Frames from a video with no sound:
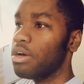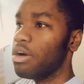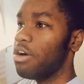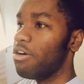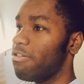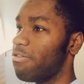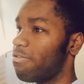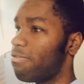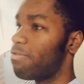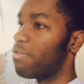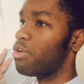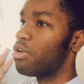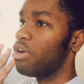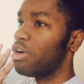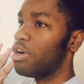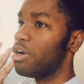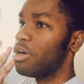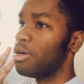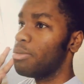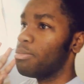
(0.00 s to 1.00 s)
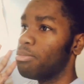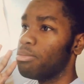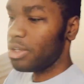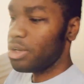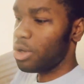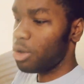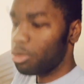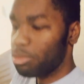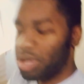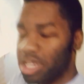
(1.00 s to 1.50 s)
uh, from you
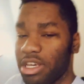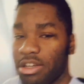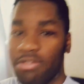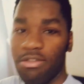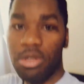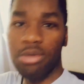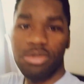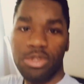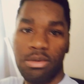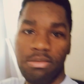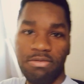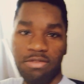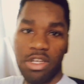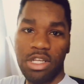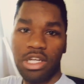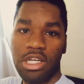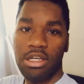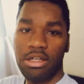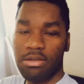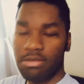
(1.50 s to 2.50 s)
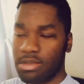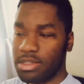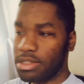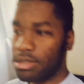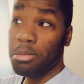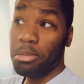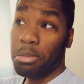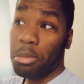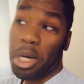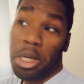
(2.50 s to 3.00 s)
know making YouTube videos.
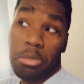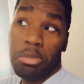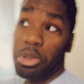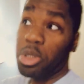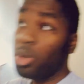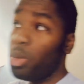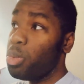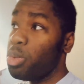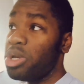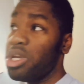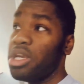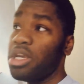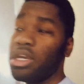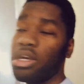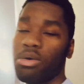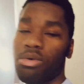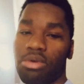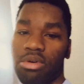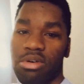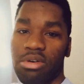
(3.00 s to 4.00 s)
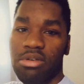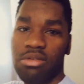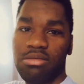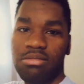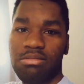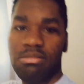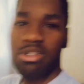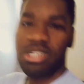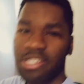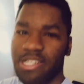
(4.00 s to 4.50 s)
It might be a week or
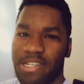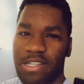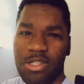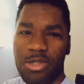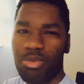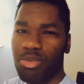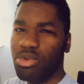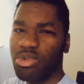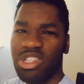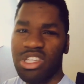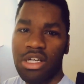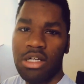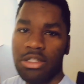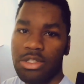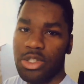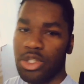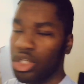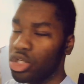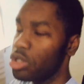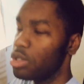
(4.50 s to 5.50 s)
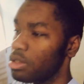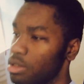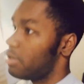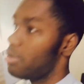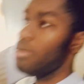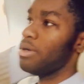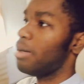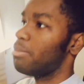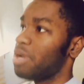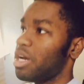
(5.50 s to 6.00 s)
it's really uncertain.
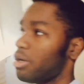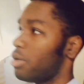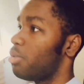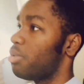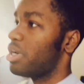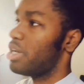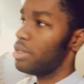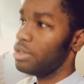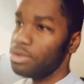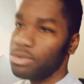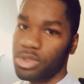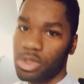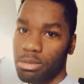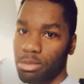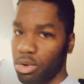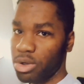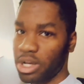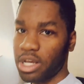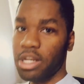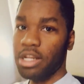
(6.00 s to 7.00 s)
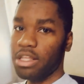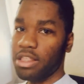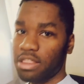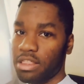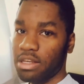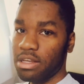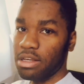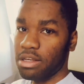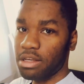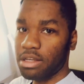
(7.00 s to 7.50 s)
No, I'm not quitting YouTube or
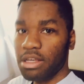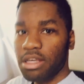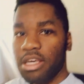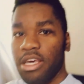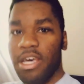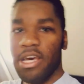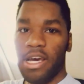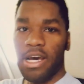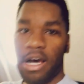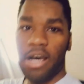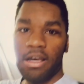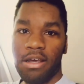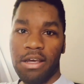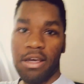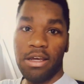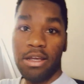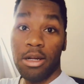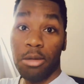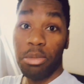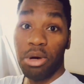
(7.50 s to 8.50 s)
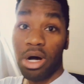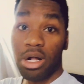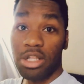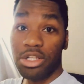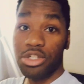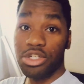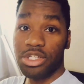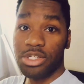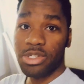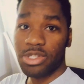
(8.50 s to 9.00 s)
anything. And
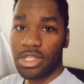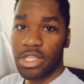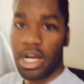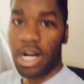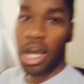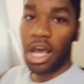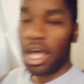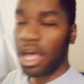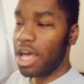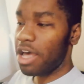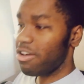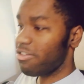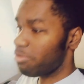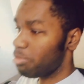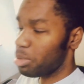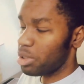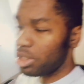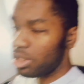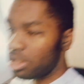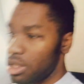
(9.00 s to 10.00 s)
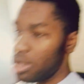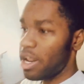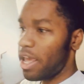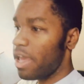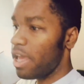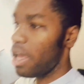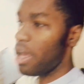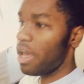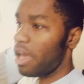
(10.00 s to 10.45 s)
apologies that I have been